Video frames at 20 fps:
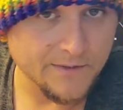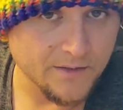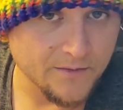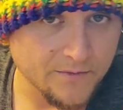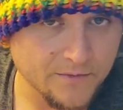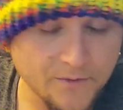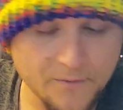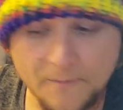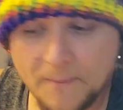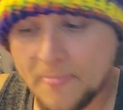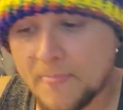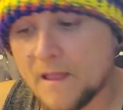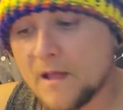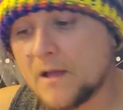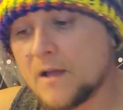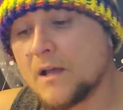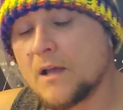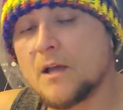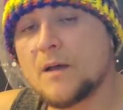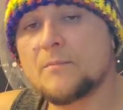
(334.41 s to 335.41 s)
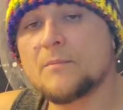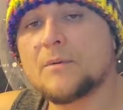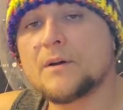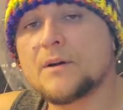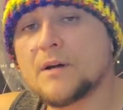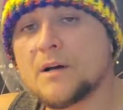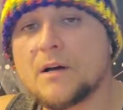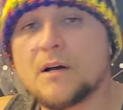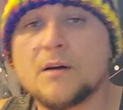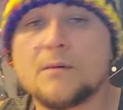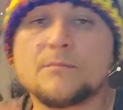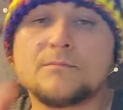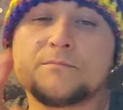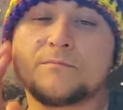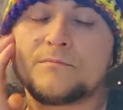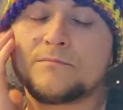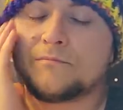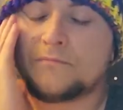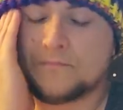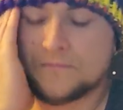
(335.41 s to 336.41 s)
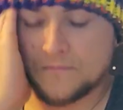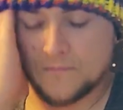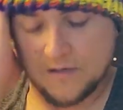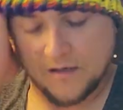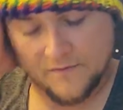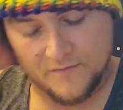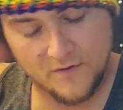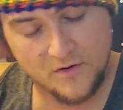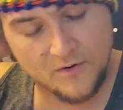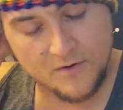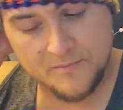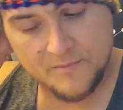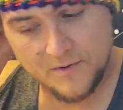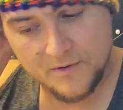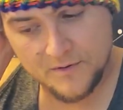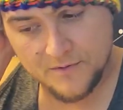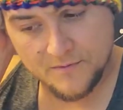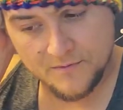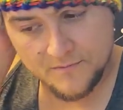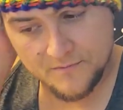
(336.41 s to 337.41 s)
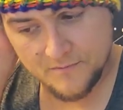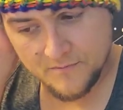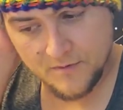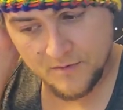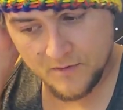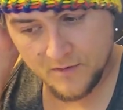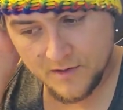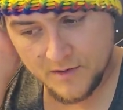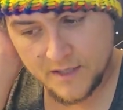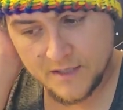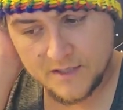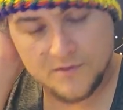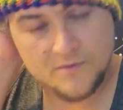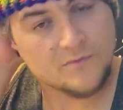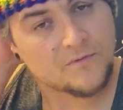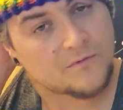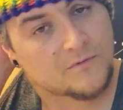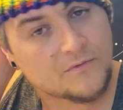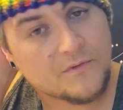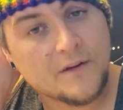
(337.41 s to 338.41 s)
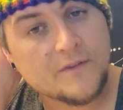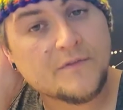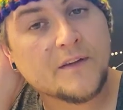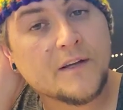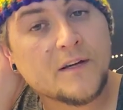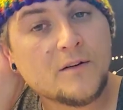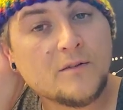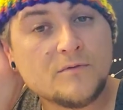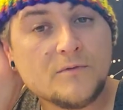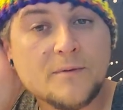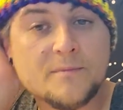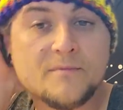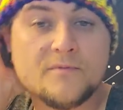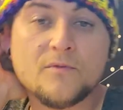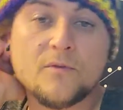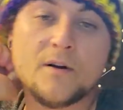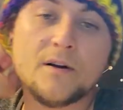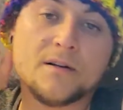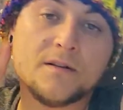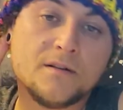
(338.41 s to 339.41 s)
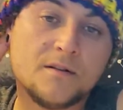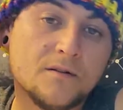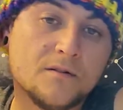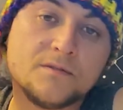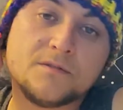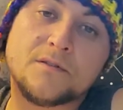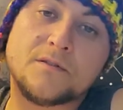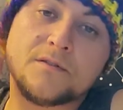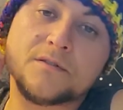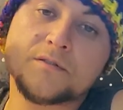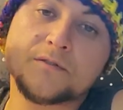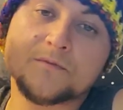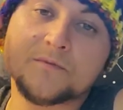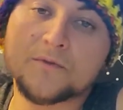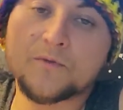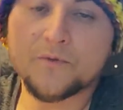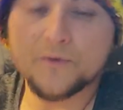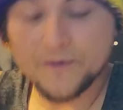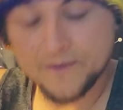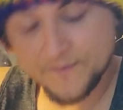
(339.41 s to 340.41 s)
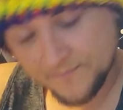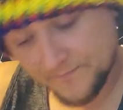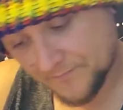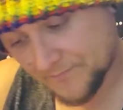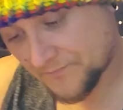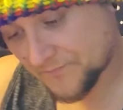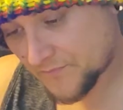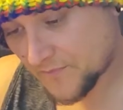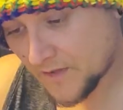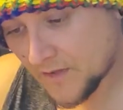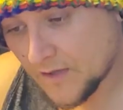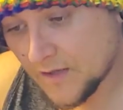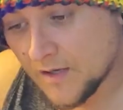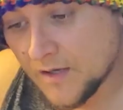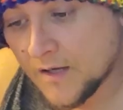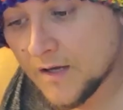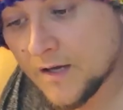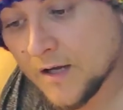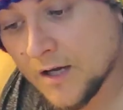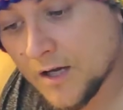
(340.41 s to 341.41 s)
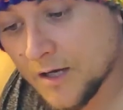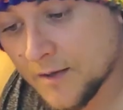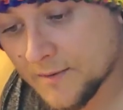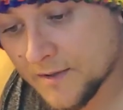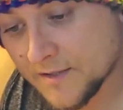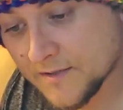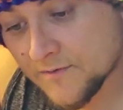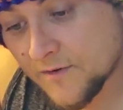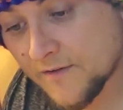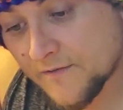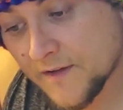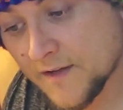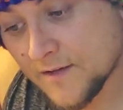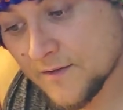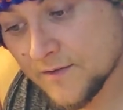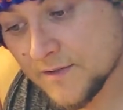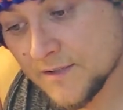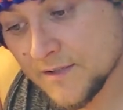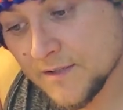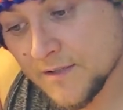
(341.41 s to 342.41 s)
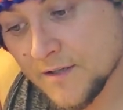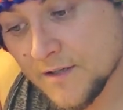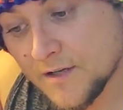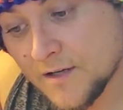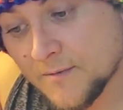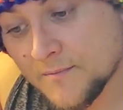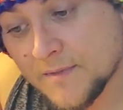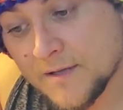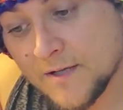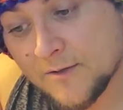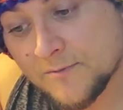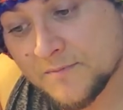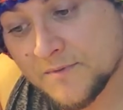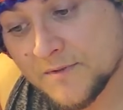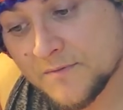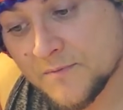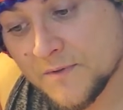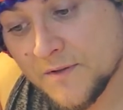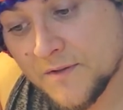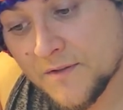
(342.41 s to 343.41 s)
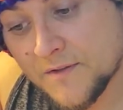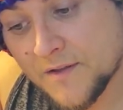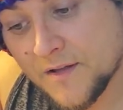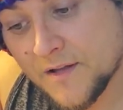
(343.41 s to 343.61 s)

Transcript: I don't know. But I've called upon Archangel Raphael right before I started this recording, because Raphael helps with